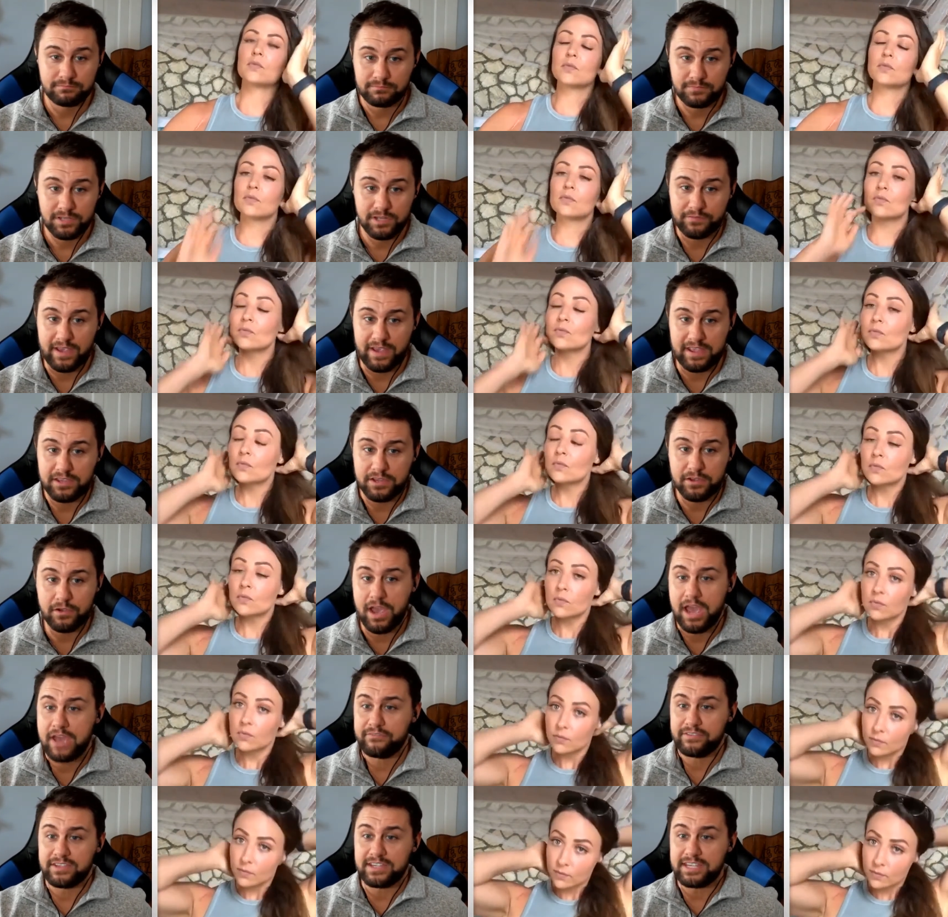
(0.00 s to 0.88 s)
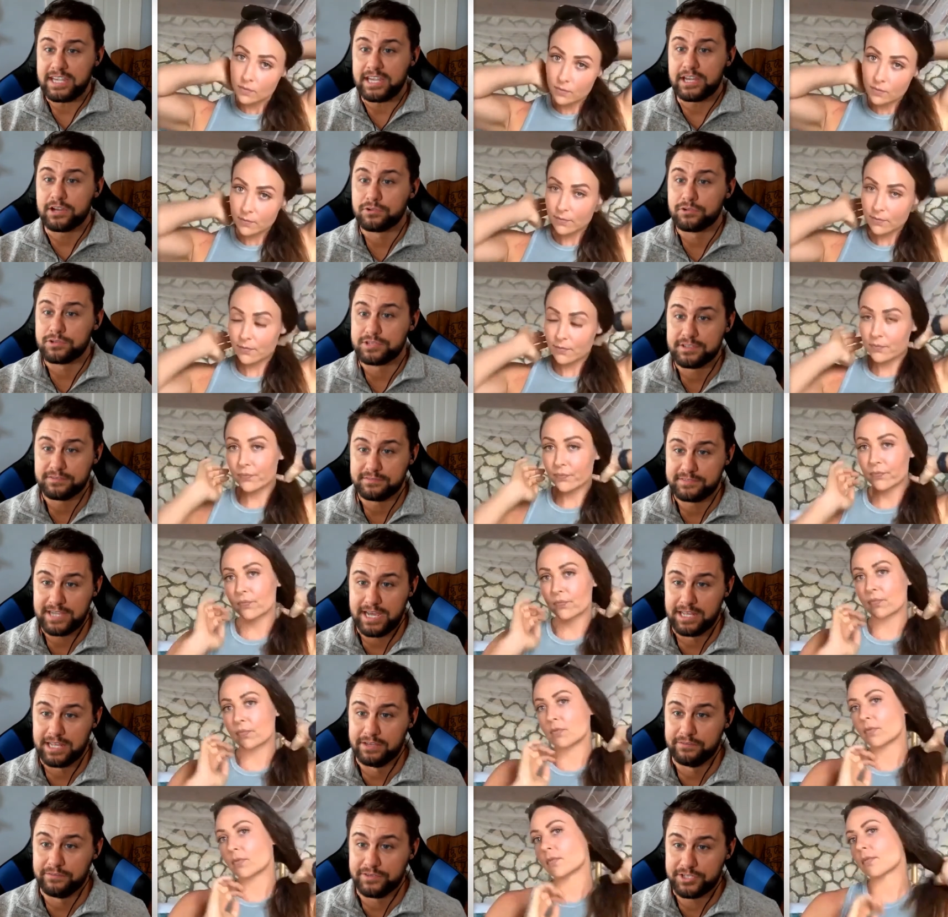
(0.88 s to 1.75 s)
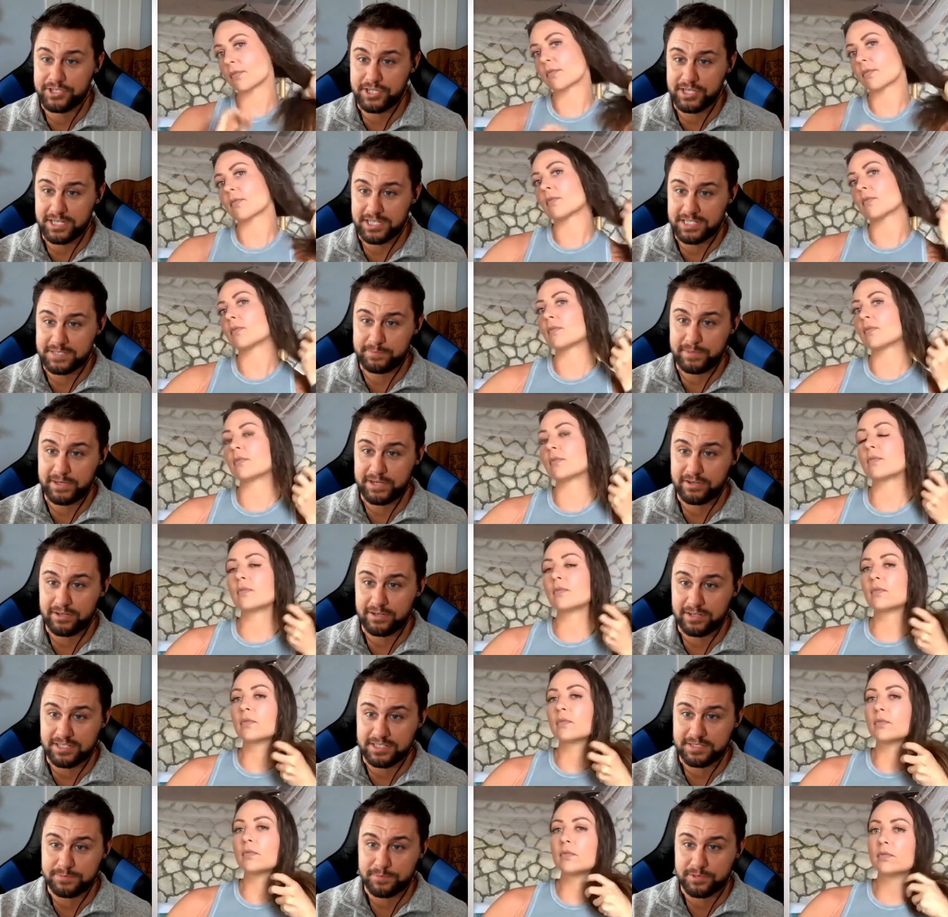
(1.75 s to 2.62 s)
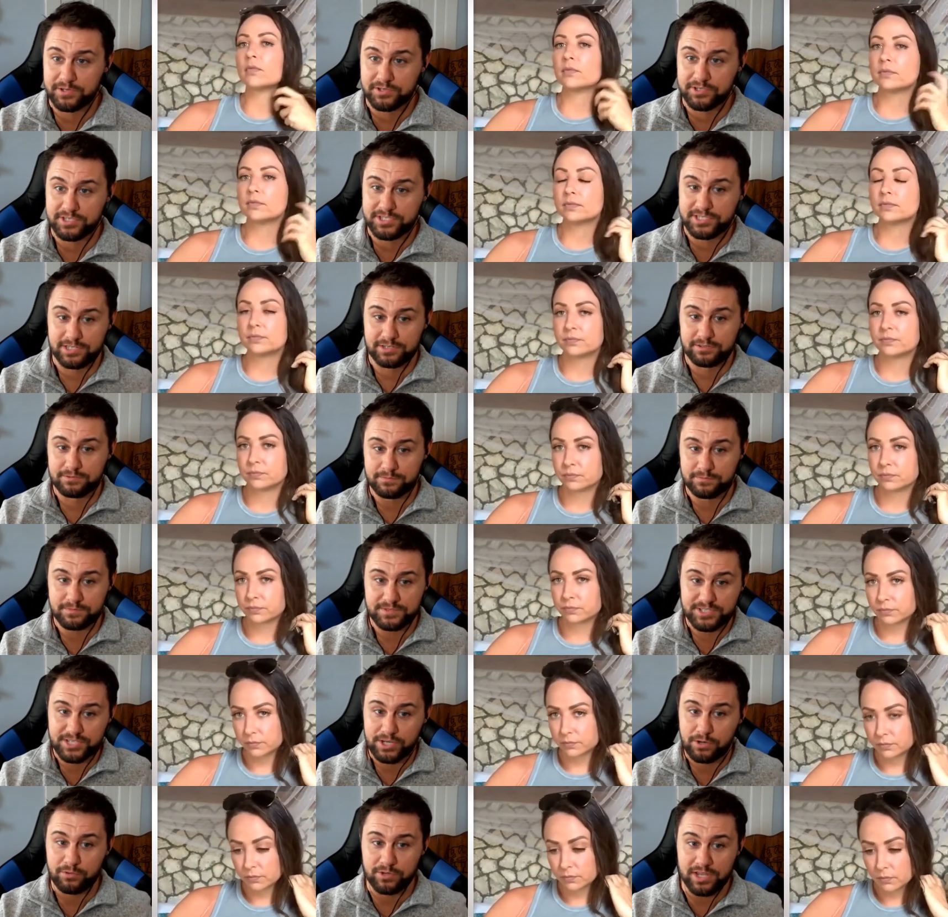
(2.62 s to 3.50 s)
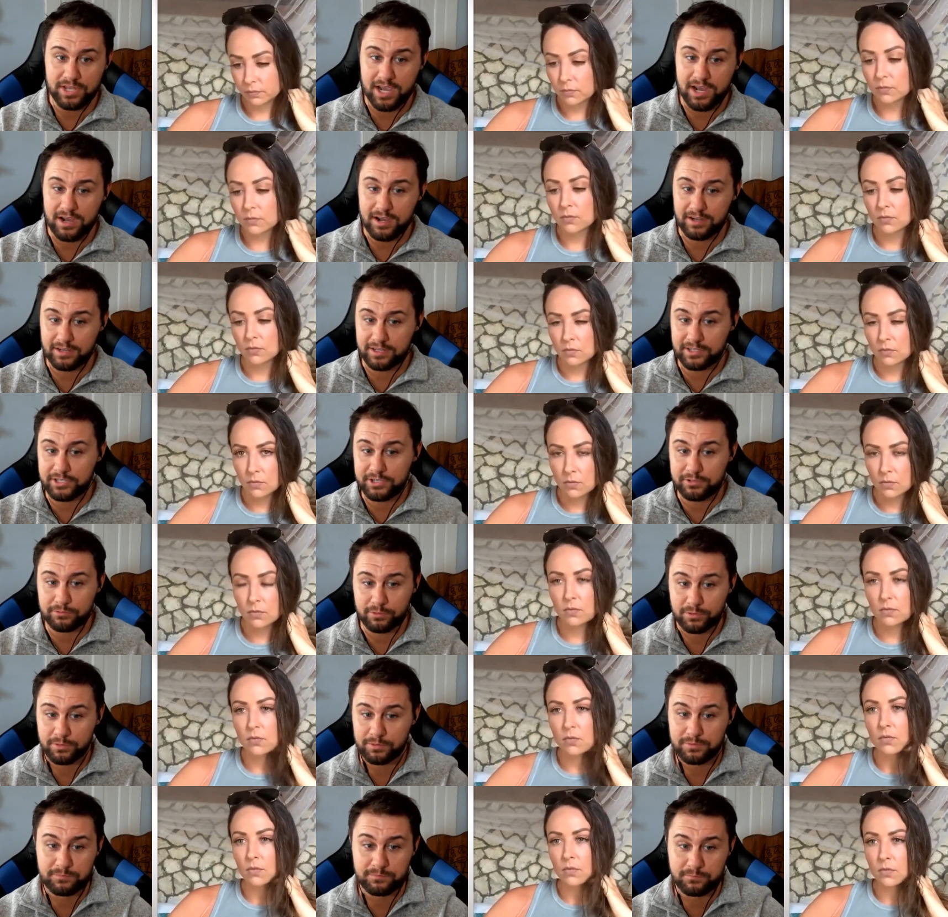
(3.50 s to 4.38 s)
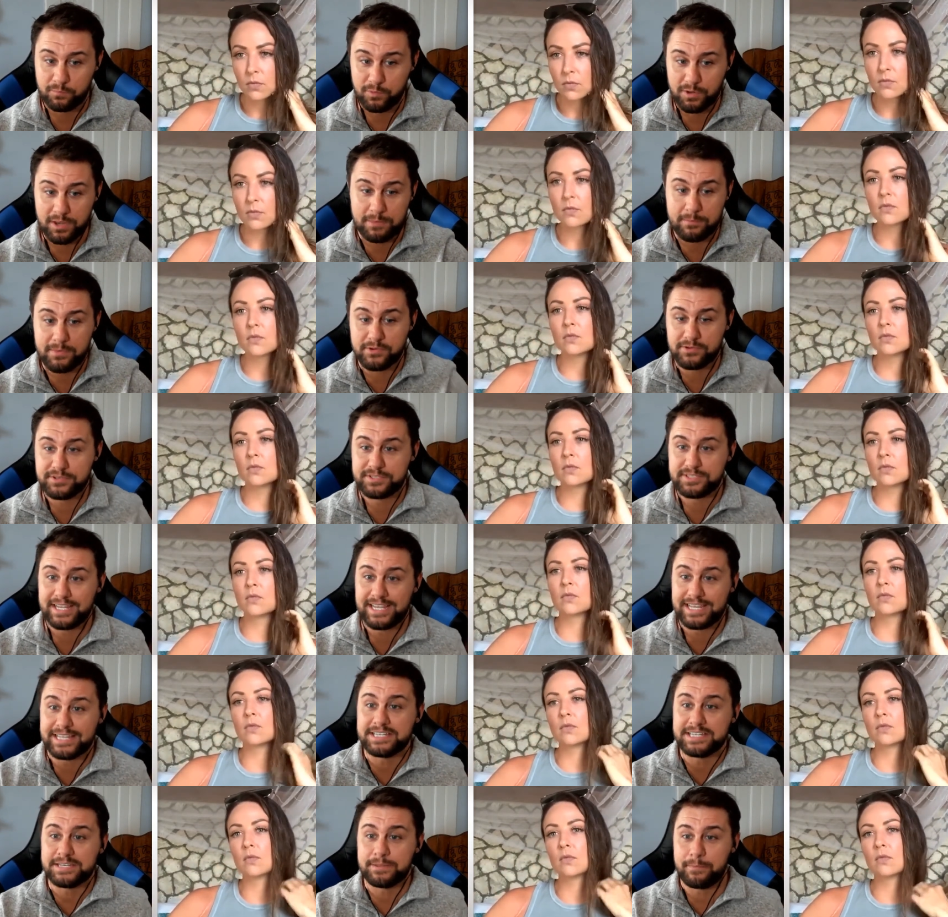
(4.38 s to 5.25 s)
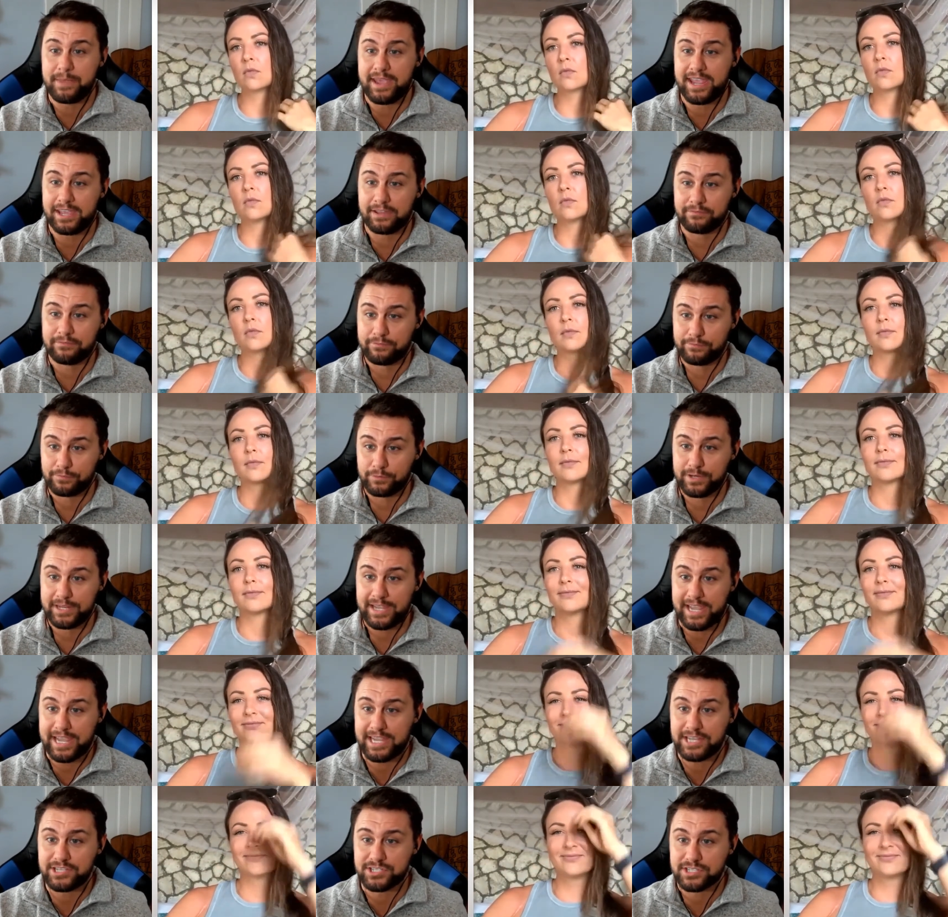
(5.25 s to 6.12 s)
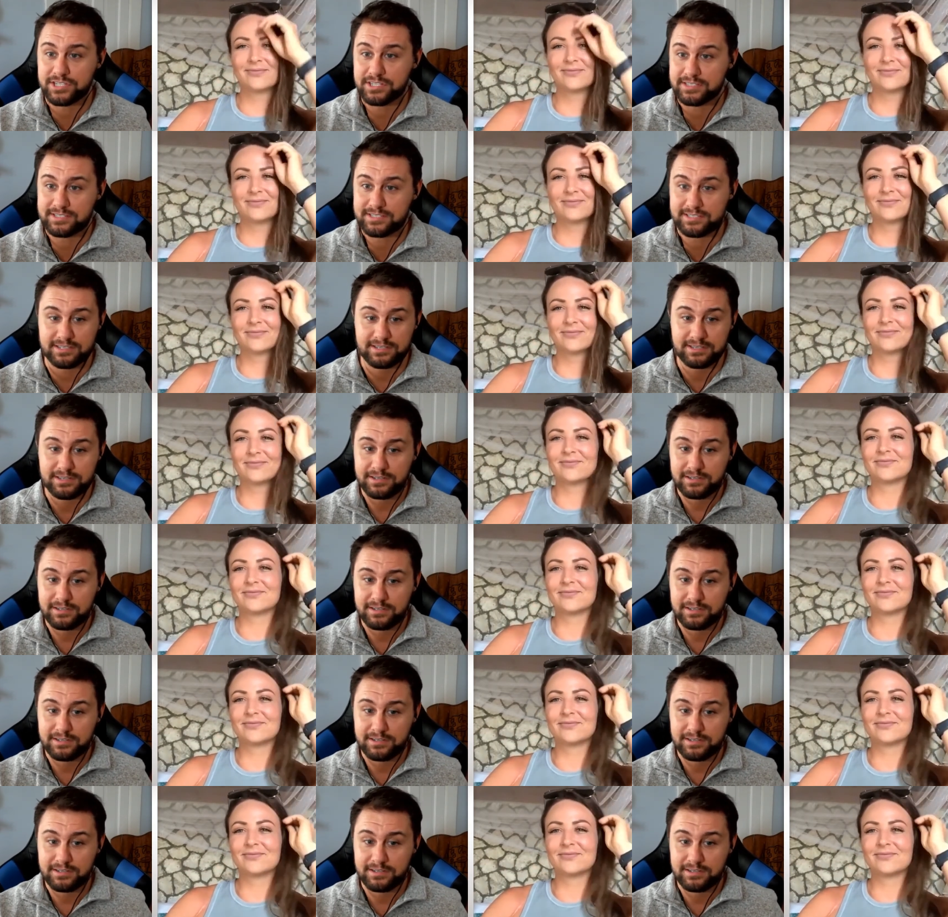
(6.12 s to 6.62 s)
Speaker 1: you have years of television experience, but you're still so young, and you were one of the most in-demand free agents